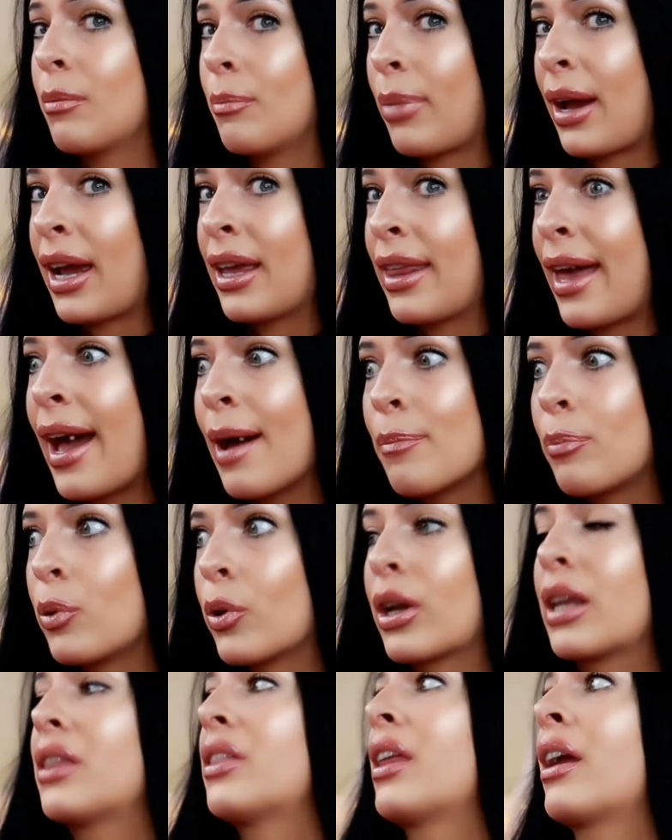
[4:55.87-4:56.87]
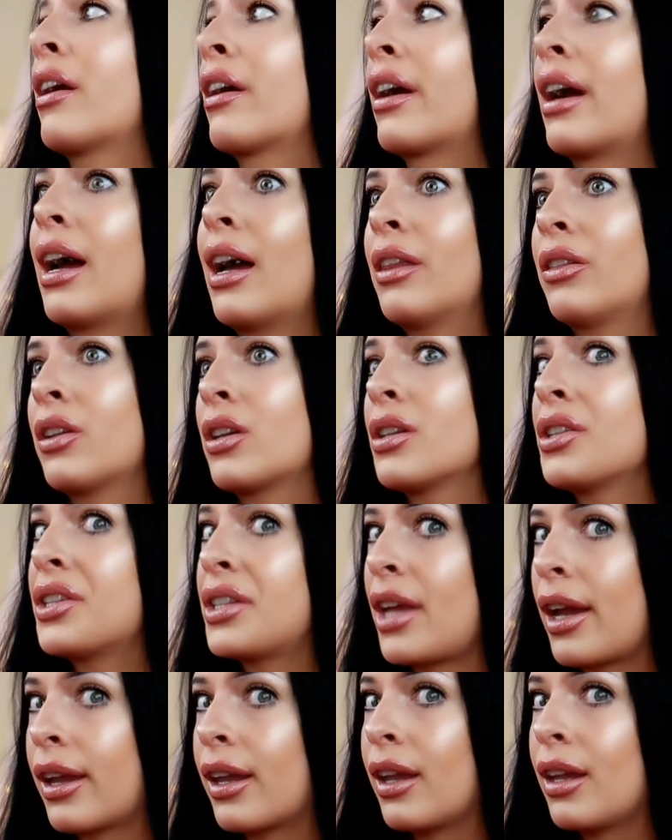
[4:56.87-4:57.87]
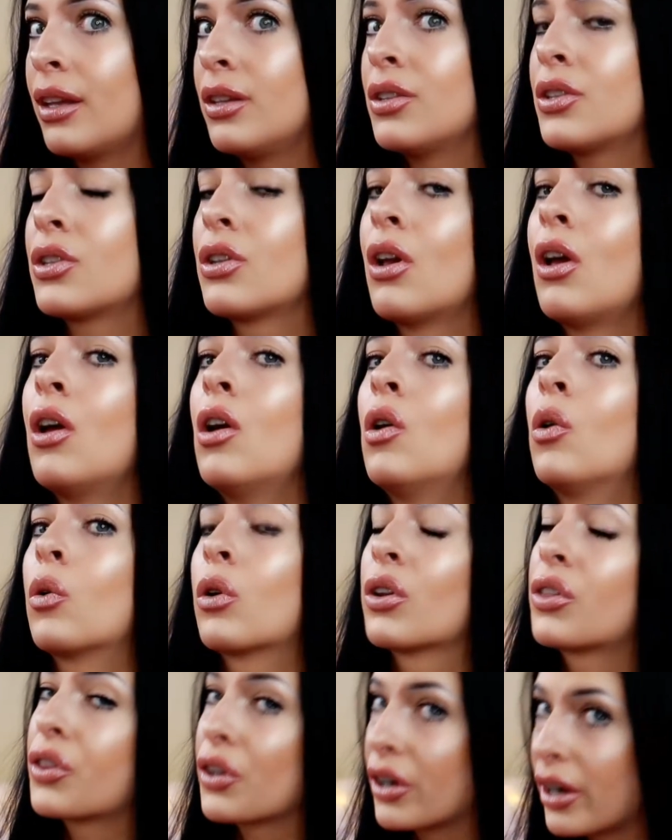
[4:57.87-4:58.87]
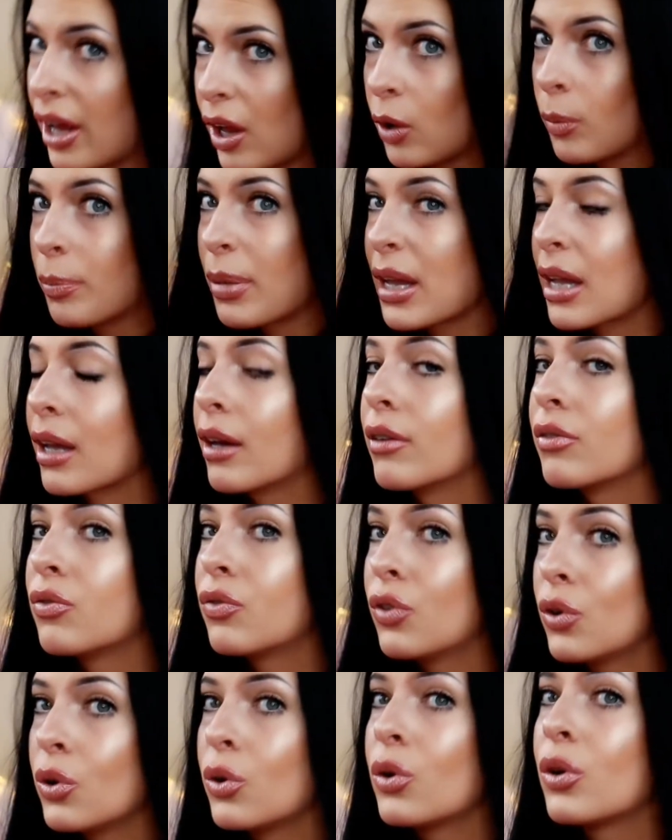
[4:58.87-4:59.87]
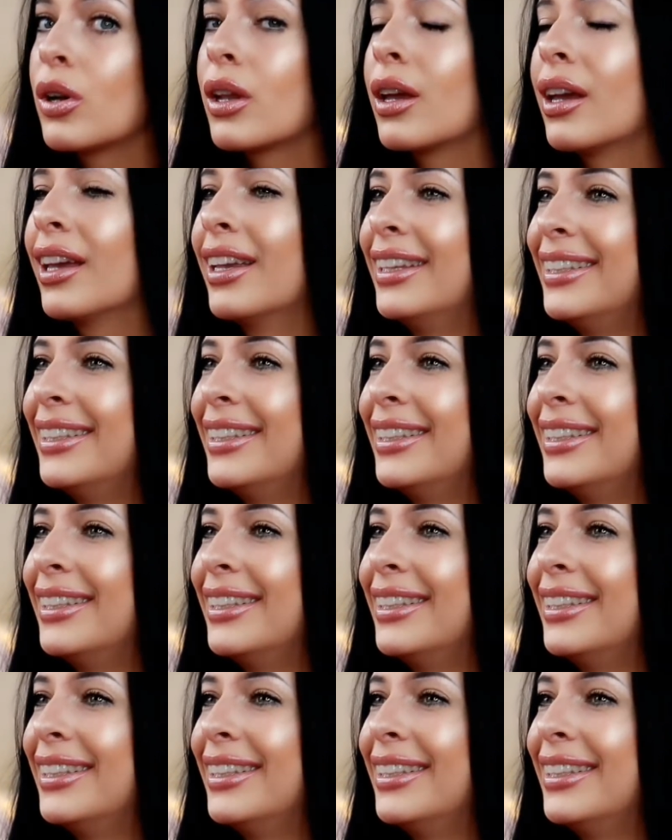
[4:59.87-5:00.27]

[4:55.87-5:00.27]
and by that point they're on their second or third helping of food.